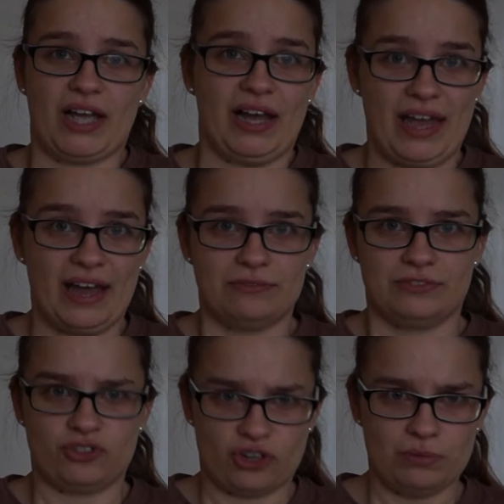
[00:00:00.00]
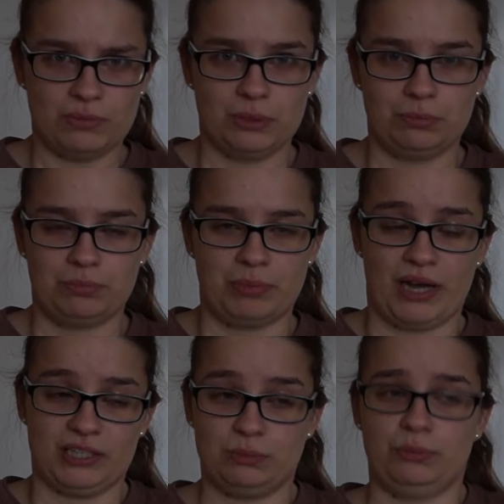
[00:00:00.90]
I have a German
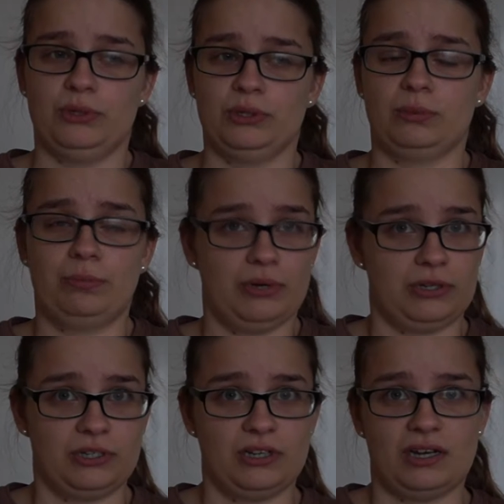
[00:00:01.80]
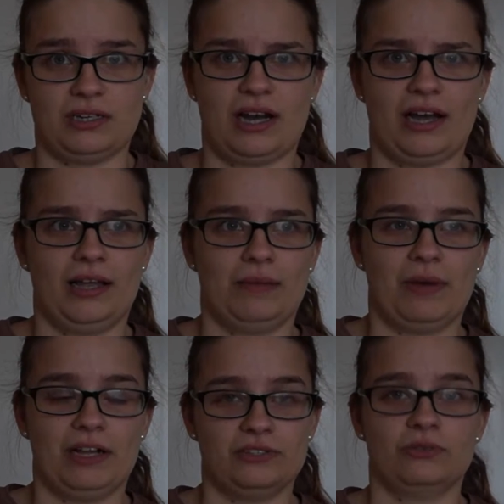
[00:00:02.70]
passport, but I am
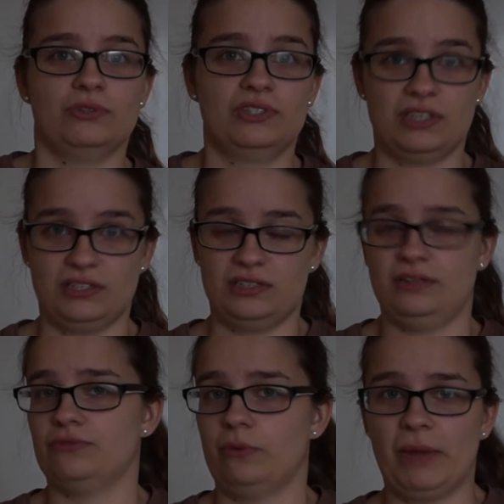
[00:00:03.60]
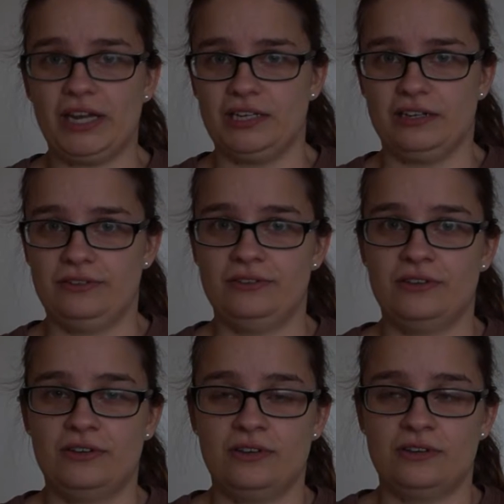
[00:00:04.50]
also a citizen of Romania.
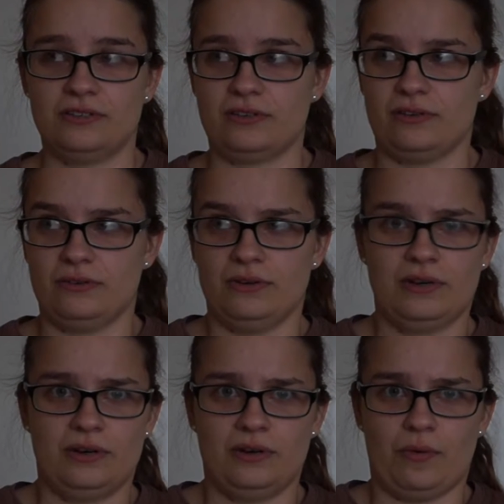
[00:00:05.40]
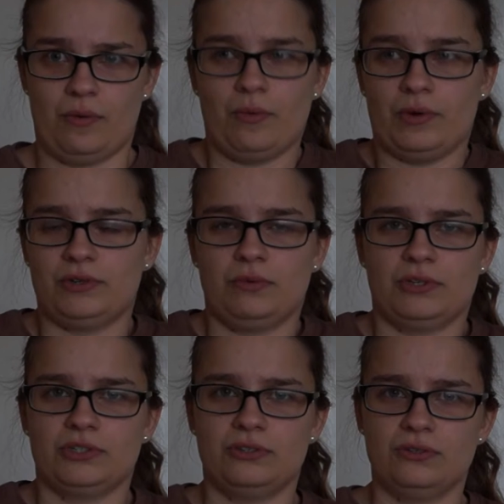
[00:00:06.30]
So what do you
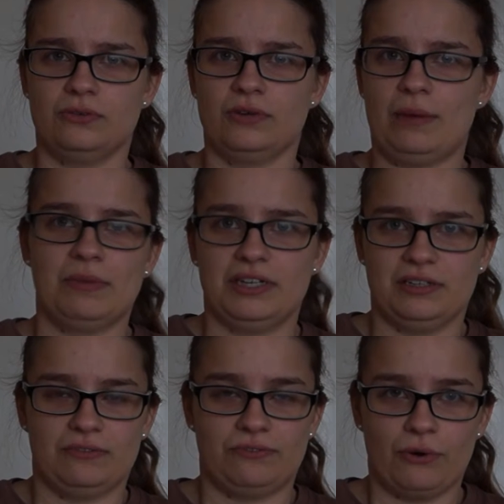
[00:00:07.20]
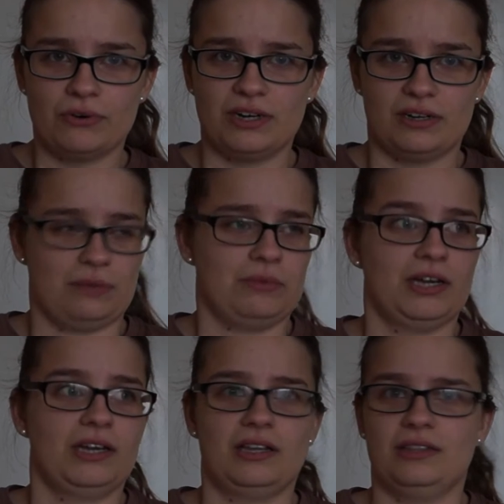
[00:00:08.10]
want to do? Am I a foreigner? Am
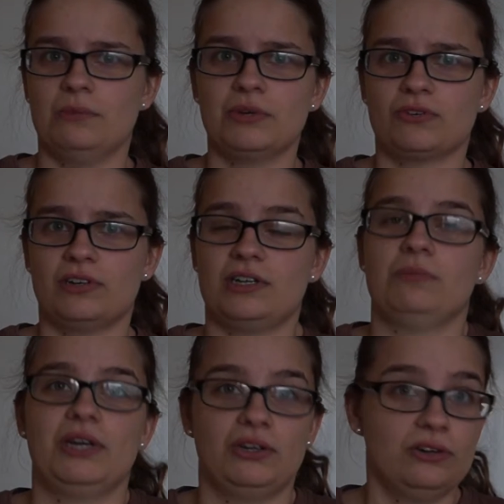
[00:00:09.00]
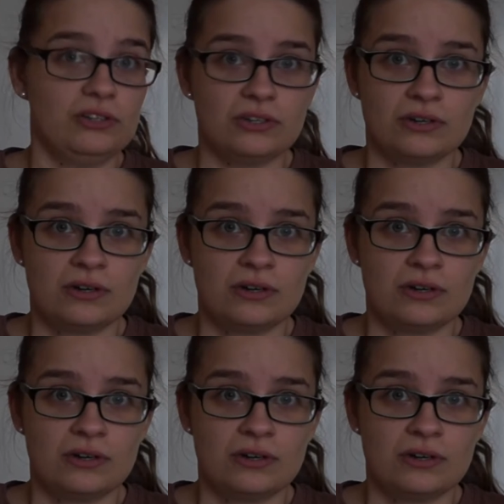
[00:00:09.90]
I an immigrant? Am I not?